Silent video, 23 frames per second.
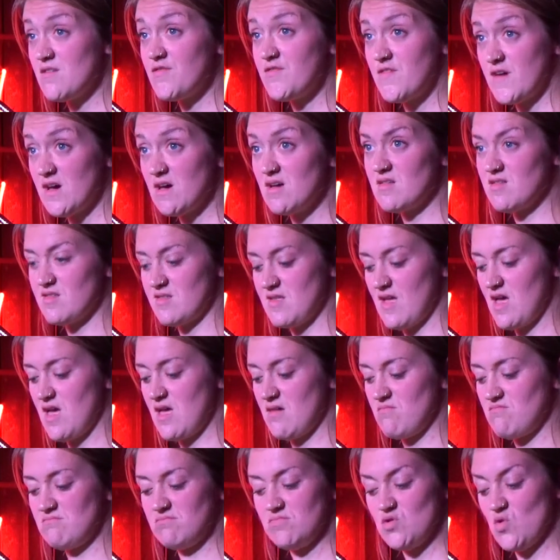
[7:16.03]
first
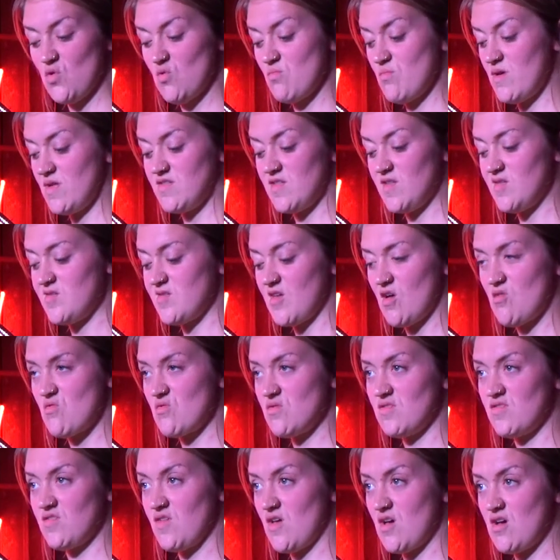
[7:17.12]
name, not Mrs.
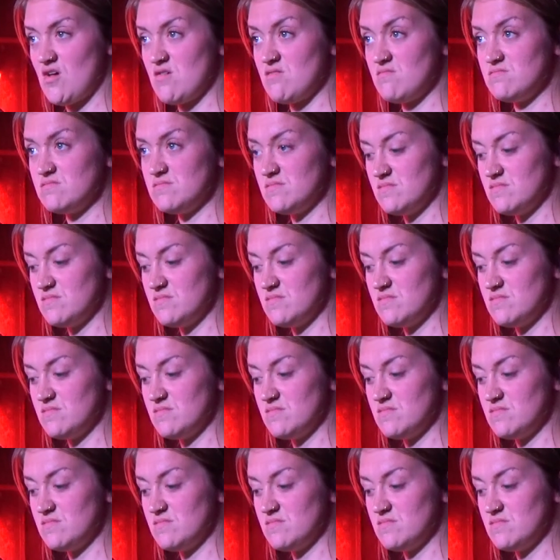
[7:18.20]
So-and-so.